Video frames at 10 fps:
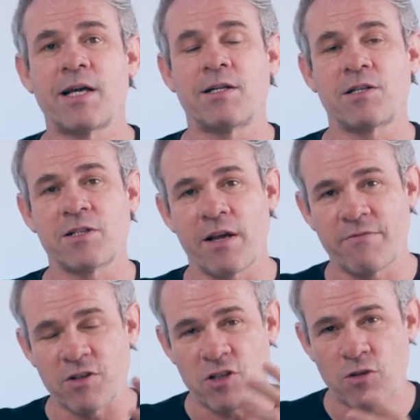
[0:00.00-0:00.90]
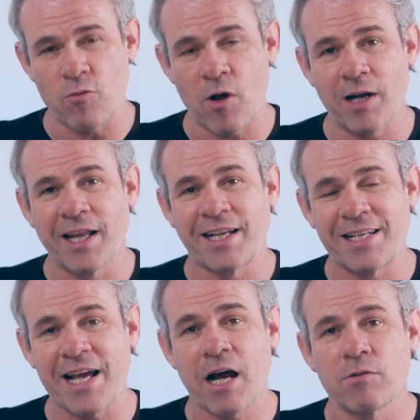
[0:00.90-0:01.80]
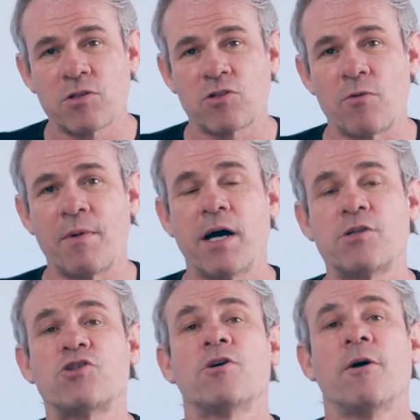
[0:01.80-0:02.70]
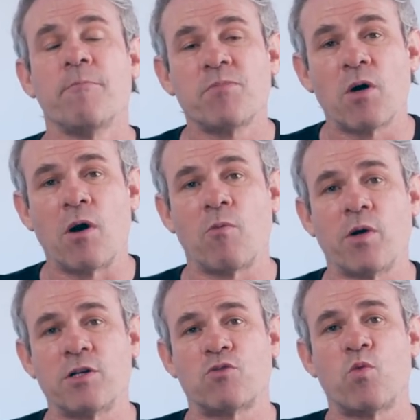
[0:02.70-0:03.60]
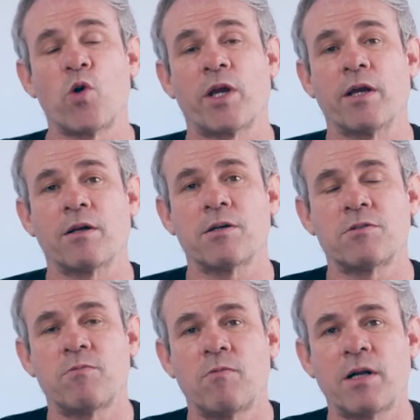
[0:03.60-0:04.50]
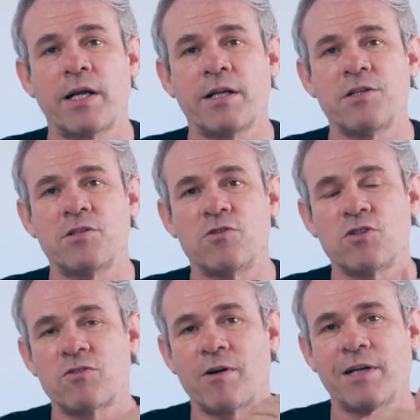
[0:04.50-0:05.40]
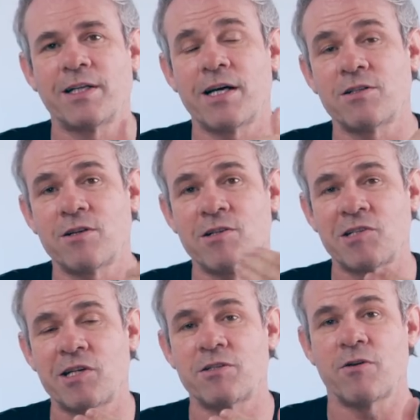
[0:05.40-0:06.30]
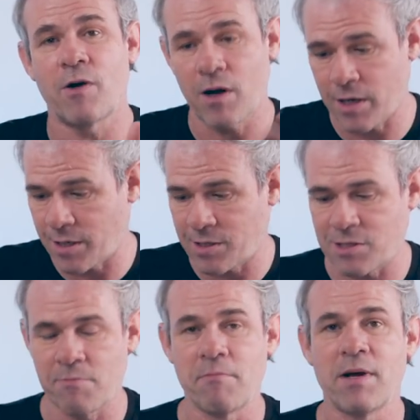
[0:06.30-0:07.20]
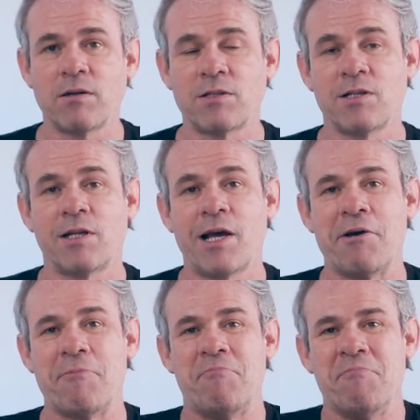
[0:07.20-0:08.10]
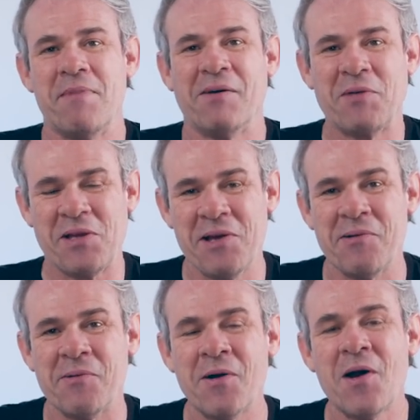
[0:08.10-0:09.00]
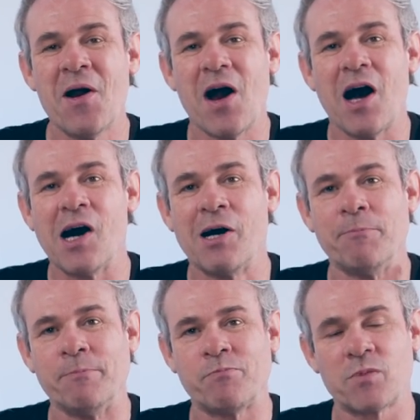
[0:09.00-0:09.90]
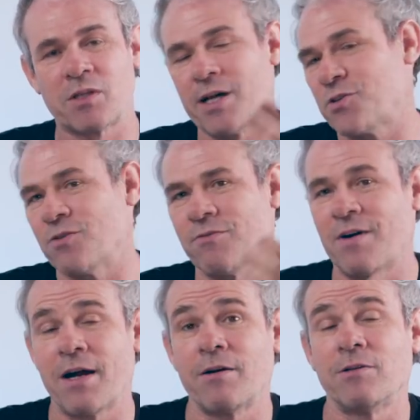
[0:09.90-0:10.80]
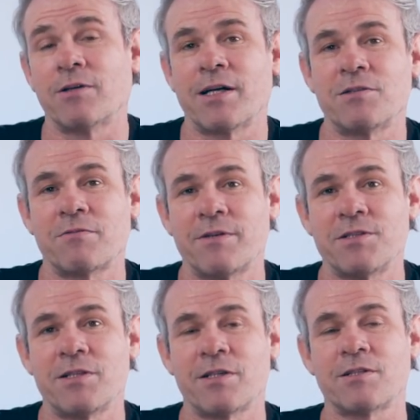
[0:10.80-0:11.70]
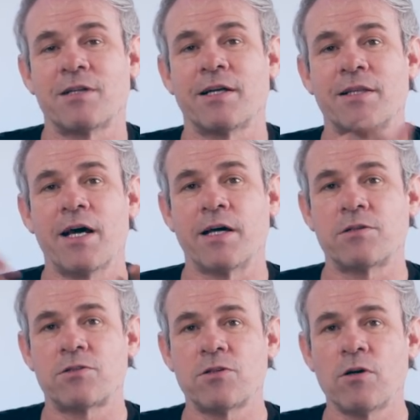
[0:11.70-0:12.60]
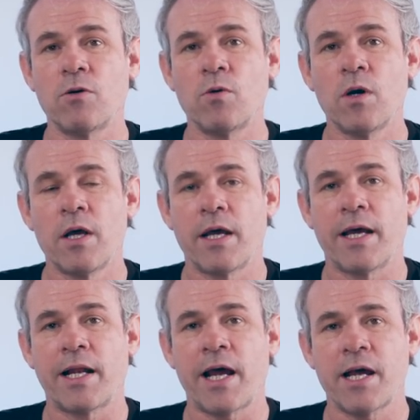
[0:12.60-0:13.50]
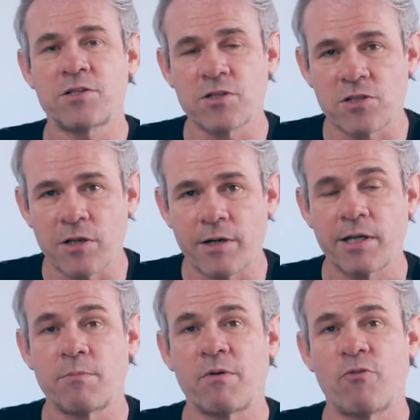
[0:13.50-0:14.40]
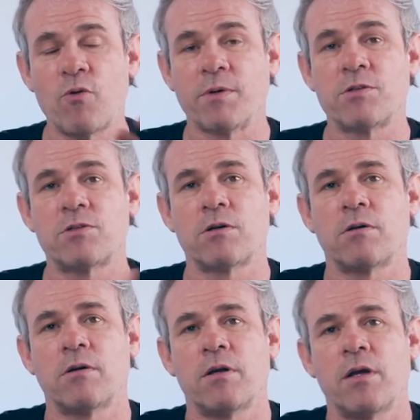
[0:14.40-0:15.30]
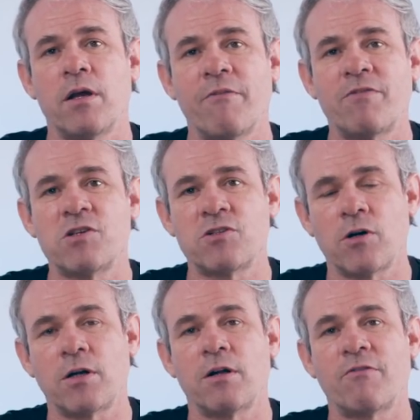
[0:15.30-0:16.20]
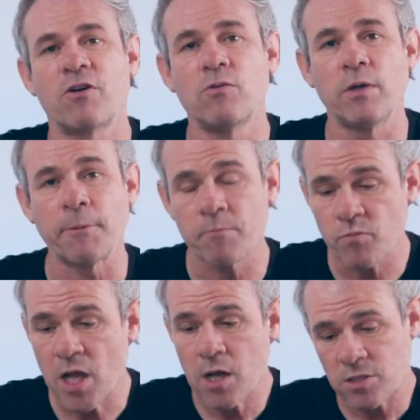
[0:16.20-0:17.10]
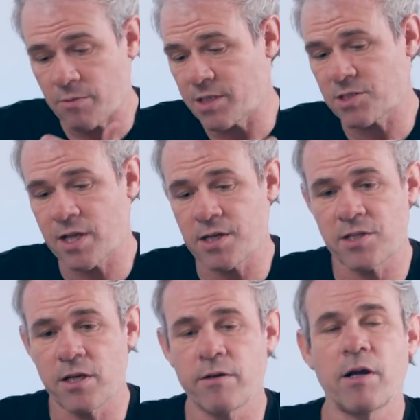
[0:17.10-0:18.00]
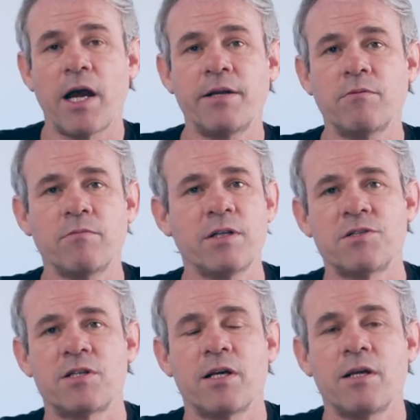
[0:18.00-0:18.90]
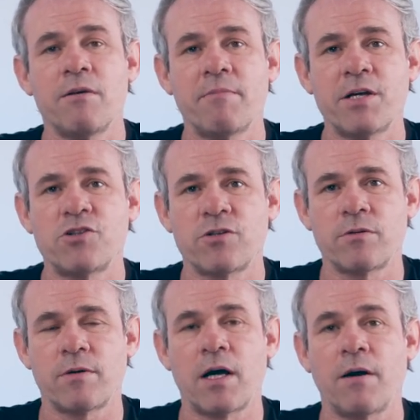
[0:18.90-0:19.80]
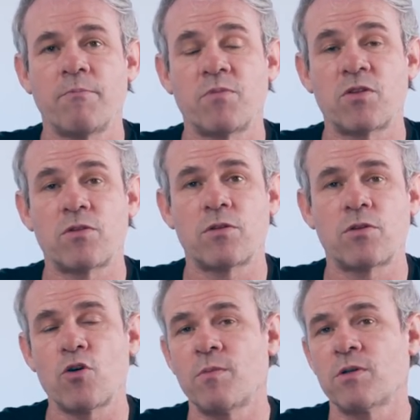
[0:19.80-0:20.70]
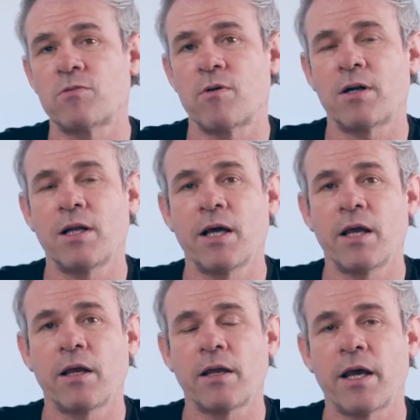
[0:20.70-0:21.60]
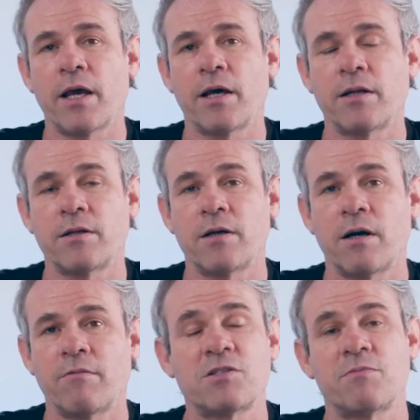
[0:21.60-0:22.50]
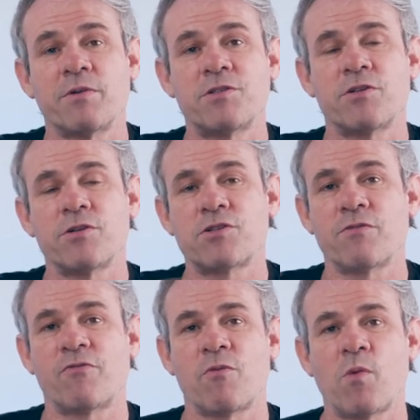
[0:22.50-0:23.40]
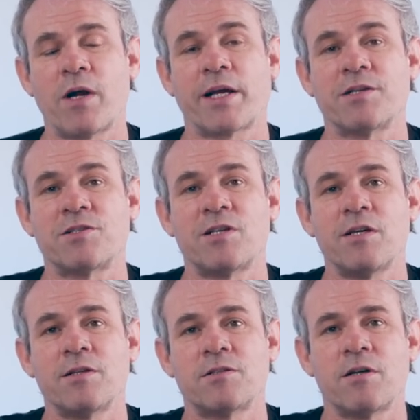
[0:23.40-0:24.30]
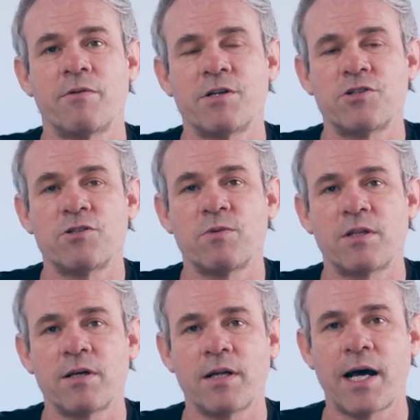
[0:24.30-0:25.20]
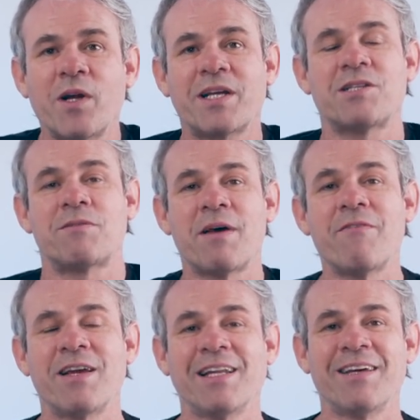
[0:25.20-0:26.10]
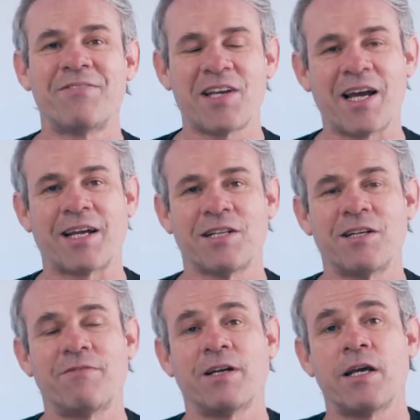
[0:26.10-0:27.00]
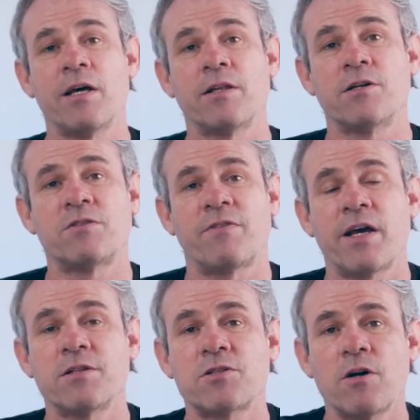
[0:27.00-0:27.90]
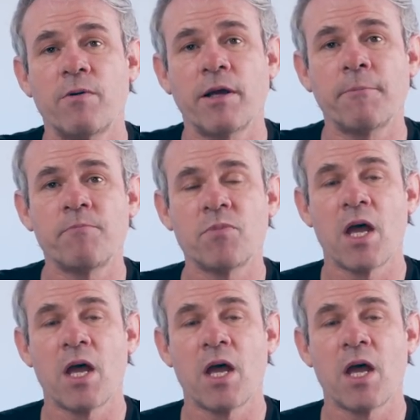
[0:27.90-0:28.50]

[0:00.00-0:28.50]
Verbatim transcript: that it doesn't have to throttle it down so much um, when it's working because what it needs to do is throttle it down so it doesn't get so hot and it doesn't melt it and melt you um, and catch on fire and all kinds of crazy things like that. So it has to slow down the performance if there's not enough cooling. So in this case here, I don't really see any major um, thermal throttling and I've done some research and from what I can see there's no issues with it. When it gets some heavy lifting I can definitely hear those fans going